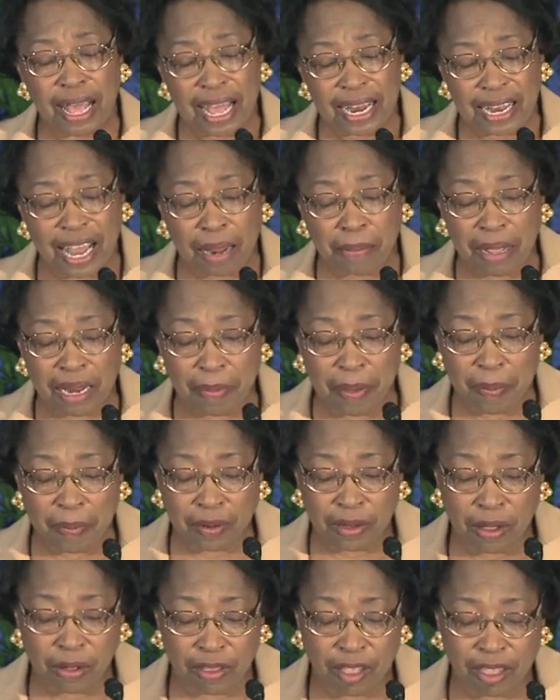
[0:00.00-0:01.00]
not many
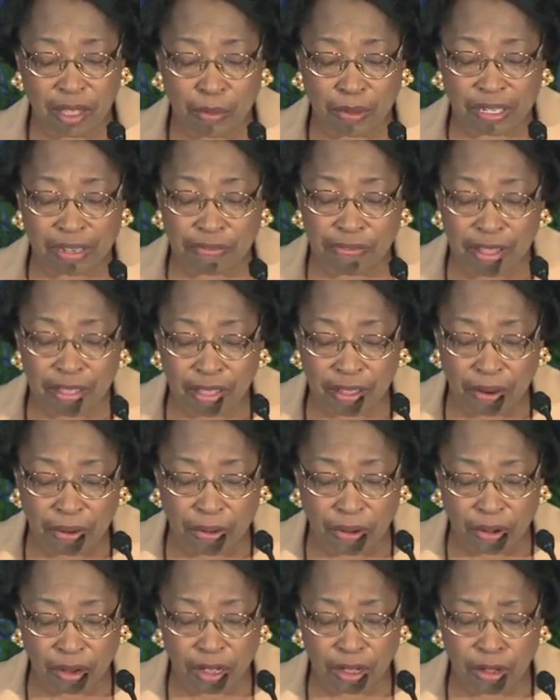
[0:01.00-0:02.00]
people know that there was a 5th
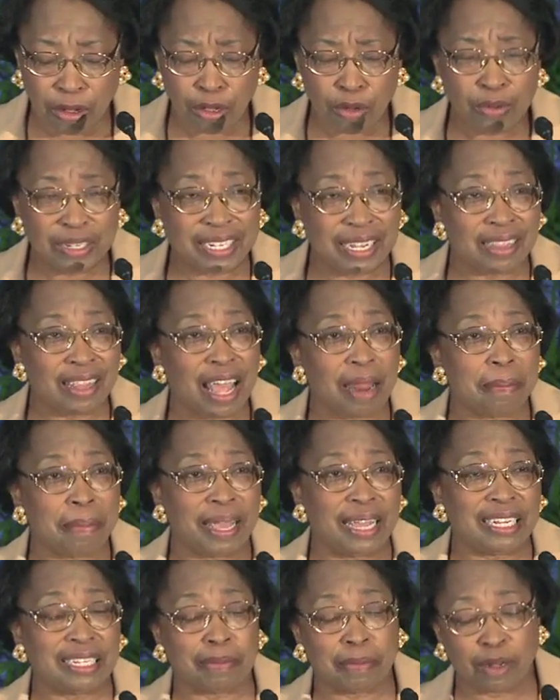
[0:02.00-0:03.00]
girl who was in that
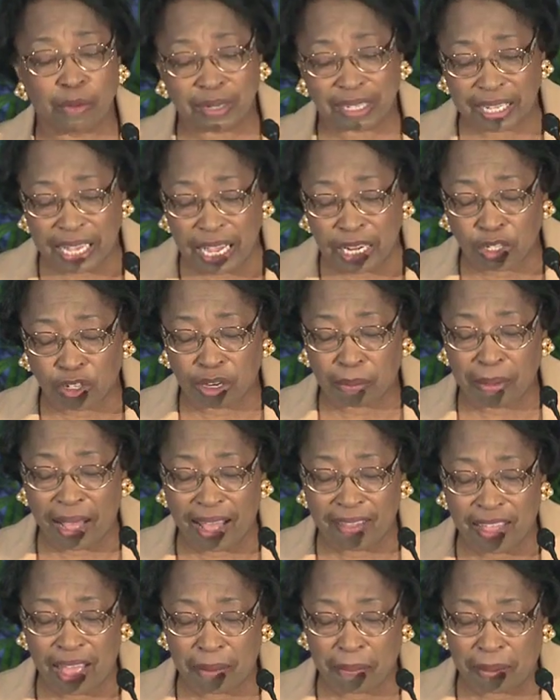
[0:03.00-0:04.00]
basement, who was injured
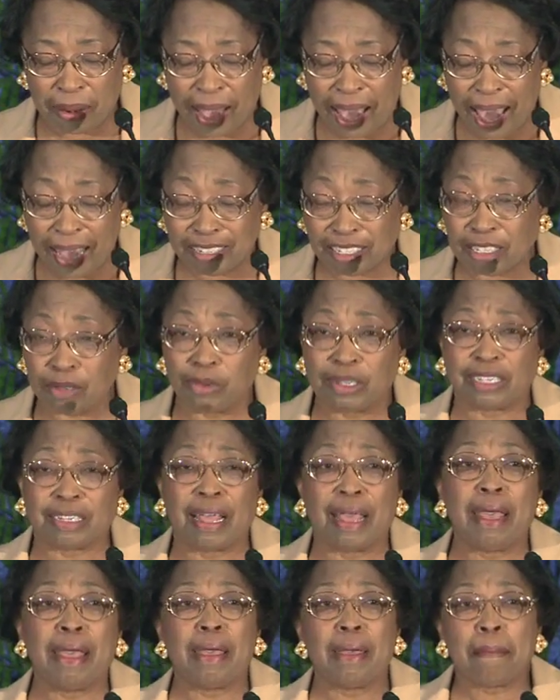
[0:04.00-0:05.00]
by that blast, who was
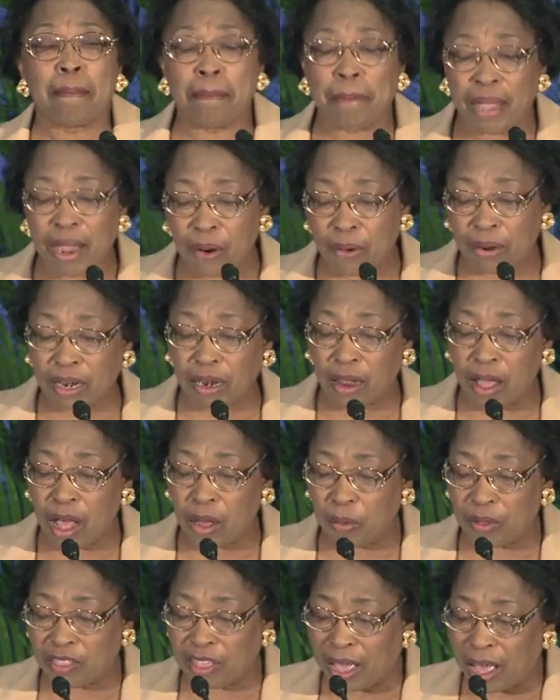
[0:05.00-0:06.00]
buried
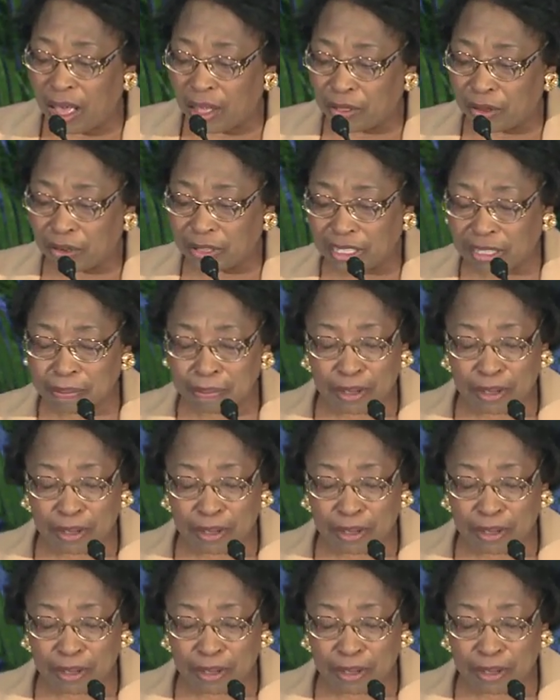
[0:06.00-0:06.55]
along with the others,